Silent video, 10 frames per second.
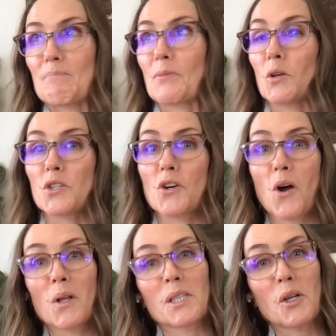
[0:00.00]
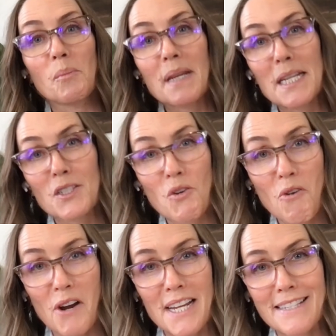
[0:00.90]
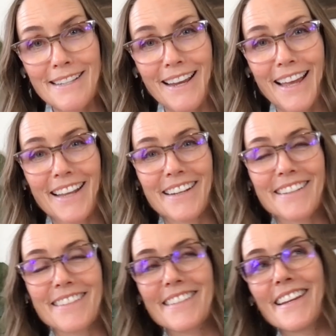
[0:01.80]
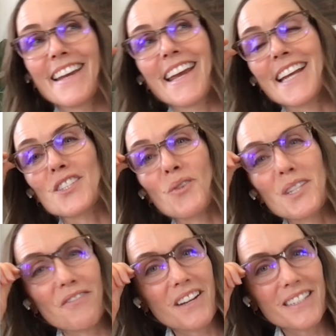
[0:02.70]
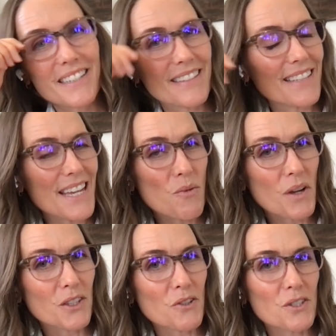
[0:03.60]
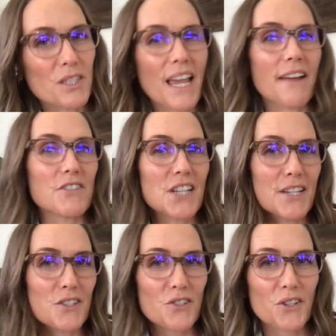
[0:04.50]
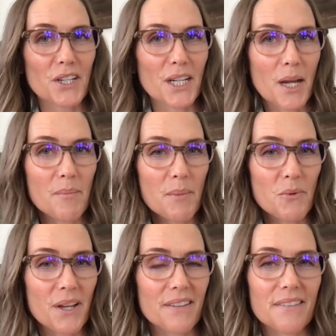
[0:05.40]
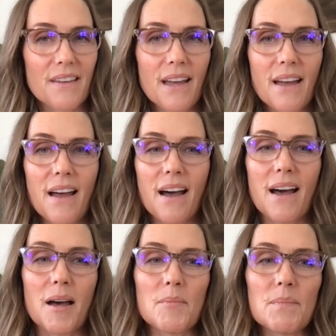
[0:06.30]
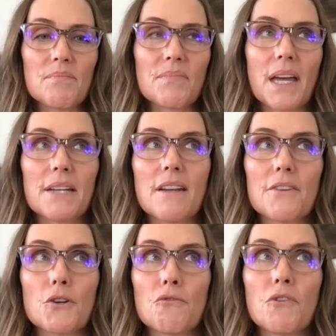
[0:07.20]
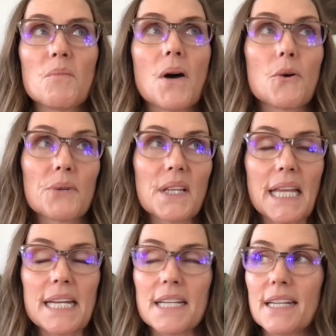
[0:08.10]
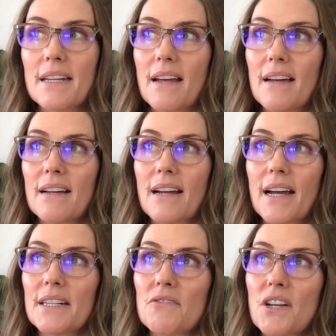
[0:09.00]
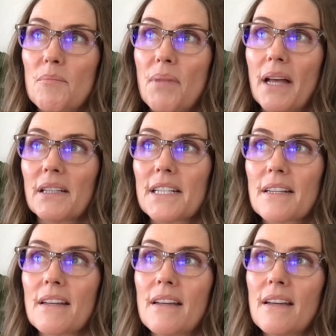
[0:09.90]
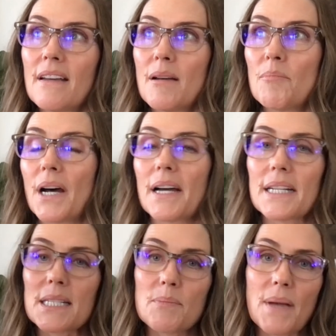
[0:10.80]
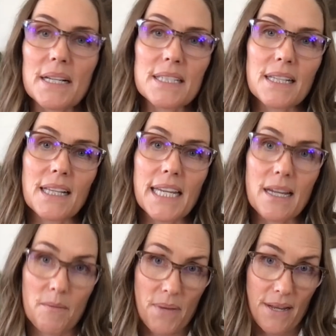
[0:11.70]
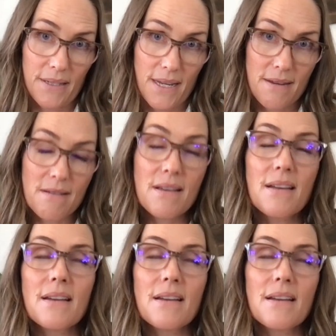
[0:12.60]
Those are all little mini stories, and it's always fun to see what those advertisers are going to come up with. Another football related kind of compelling, but unexpectedly compelling